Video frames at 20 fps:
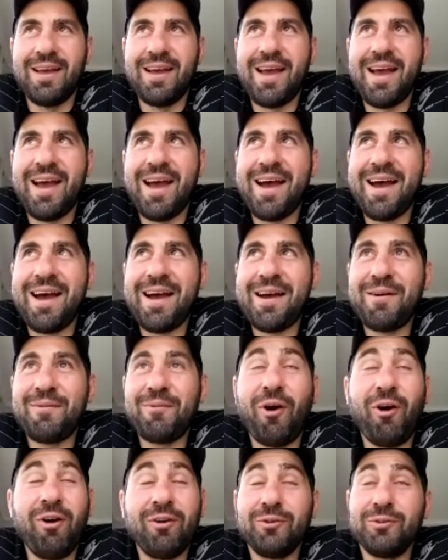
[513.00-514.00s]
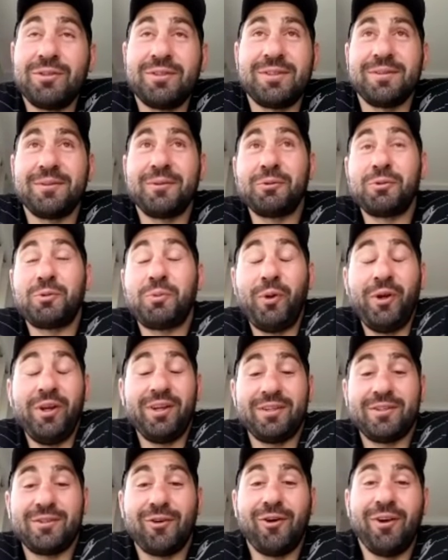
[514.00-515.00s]
It was pretty
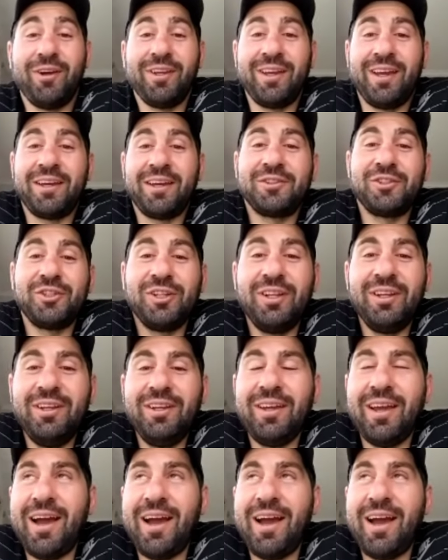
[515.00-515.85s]
exciting, actually.